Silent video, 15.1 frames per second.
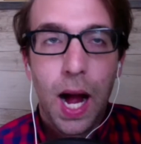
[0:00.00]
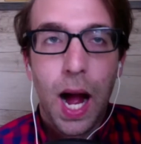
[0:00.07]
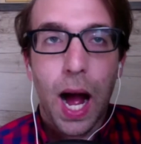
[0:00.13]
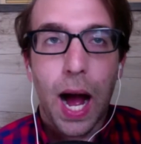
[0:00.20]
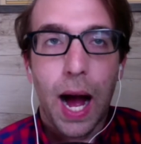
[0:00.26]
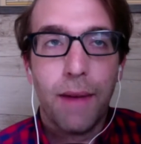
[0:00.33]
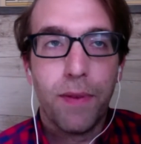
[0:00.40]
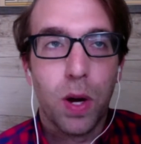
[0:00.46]

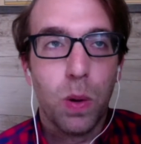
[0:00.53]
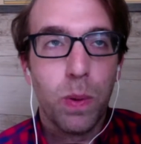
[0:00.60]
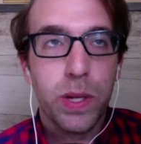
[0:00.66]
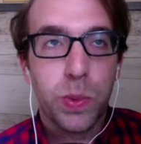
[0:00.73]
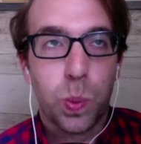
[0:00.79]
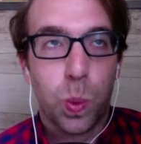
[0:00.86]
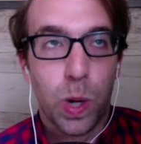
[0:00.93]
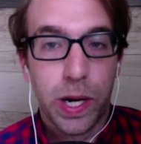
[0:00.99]
I've always
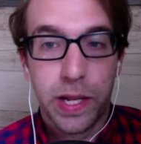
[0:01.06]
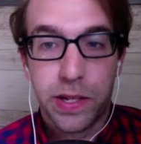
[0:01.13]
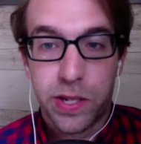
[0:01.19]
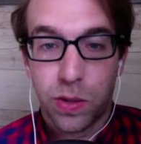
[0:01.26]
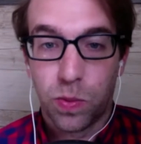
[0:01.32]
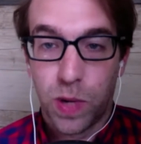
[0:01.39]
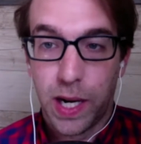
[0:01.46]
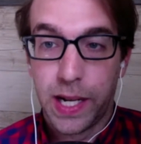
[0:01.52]
wanted to
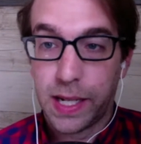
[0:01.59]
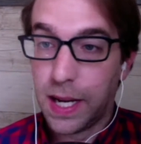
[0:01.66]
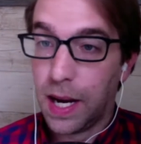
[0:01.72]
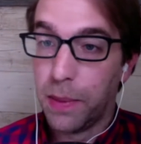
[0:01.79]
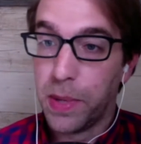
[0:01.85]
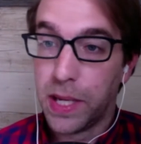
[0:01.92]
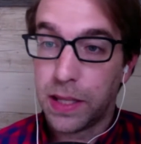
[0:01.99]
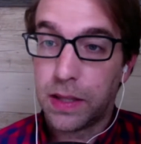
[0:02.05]
write
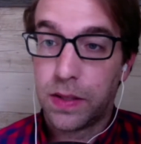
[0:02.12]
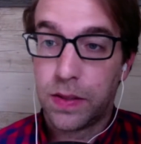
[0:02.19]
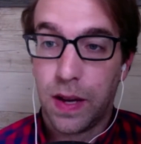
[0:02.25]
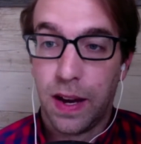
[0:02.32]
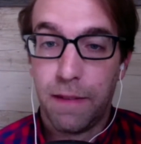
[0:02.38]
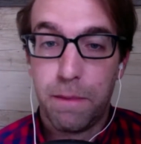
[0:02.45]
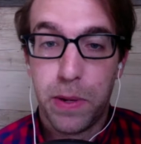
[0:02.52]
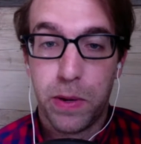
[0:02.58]
comics.
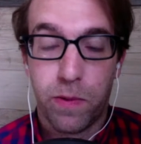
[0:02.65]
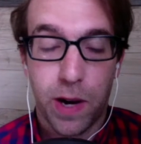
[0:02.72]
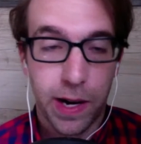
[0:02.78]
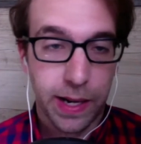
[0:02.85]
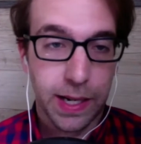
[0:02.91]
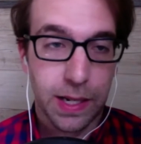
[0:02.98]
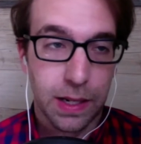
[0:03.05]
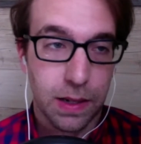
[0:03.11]
I've been
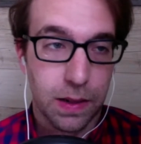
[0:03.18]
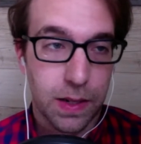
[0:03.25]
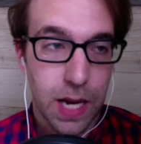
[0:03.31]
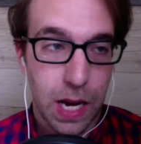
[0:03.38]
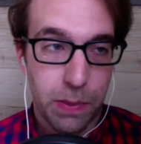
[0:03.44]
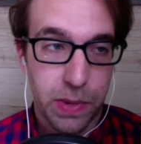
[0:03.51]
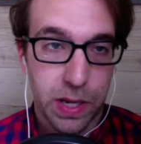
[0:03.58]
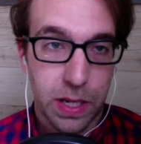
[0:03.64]
writing
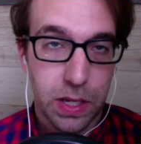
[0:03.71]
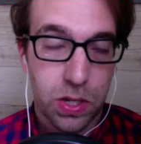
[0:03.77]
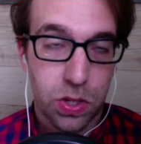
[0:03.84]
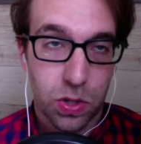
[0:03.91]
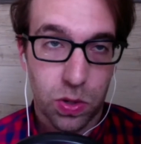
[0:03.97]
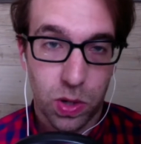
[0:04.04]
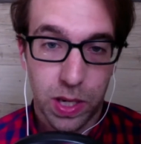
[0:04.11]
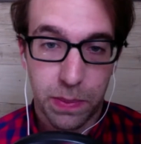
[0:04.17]
comic
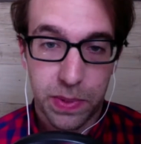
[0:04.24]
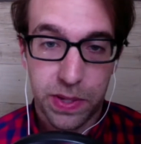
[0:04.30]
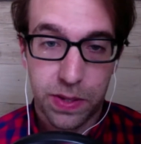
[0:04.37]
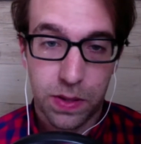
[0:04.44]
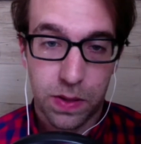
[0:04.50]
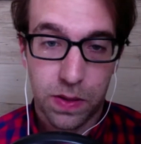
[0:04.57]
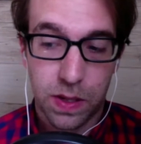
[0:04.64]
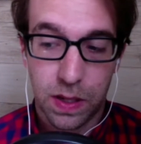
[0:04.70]
scripts
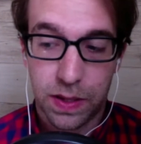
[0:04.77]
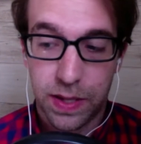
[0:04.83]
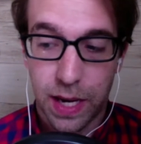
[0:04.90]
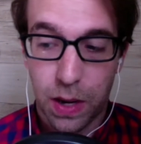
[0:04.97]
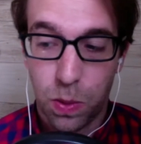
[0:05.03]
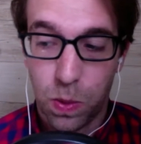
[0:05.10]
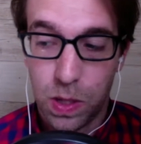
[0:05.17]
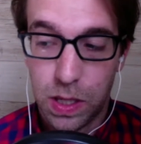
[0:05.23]
since
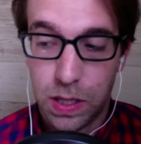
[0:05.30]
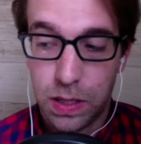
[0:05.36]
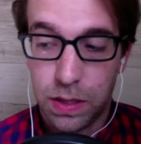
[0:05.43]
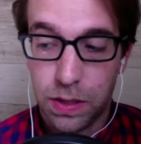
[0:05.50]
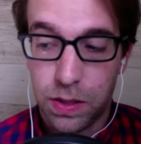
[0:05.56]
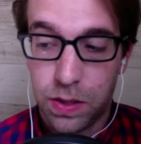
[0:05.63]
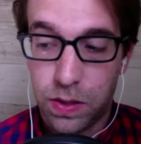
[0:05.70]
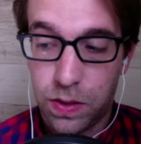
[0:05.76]
I
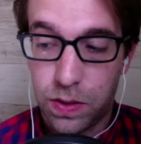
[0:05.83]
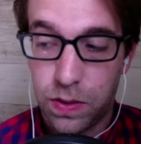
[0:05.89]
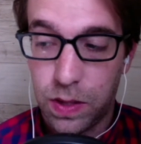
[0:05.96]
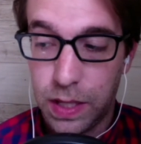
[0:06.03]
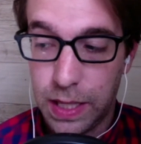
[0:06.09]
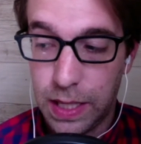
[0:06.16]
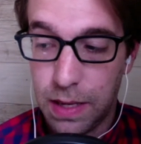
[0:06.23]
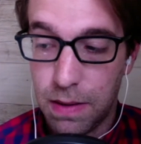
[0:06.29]
was
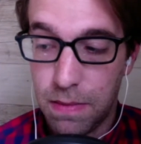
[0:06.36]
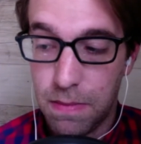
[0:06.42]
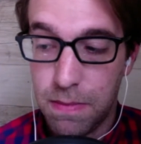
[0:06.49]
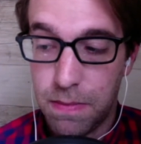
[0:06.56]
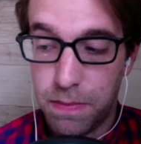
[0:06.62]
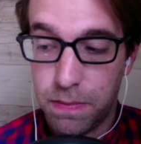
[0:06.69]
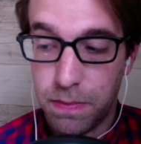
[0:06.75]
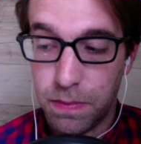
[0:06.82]

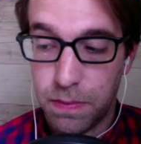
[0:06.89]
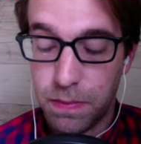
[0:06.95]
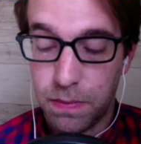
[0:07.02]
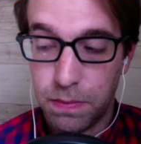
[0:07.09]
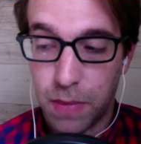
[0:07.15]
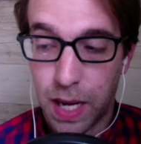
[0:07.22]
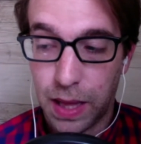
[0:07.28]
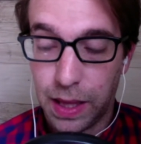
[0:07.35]
in
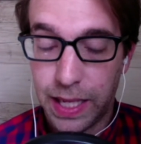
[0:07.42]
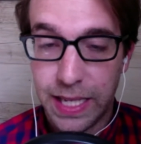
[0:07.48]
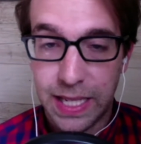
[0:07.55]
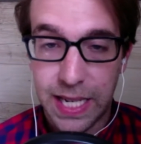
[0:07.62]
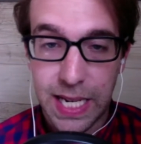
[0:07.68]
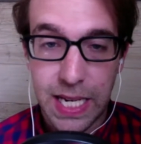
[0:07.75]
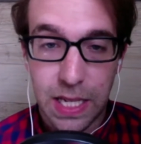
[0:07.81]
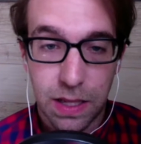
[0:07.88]
my late
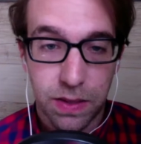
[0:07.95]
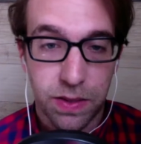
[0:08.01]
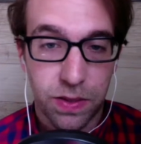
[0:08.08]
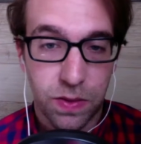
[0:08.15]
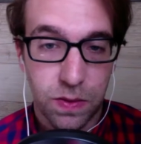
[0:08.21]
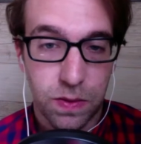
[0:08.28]
teens.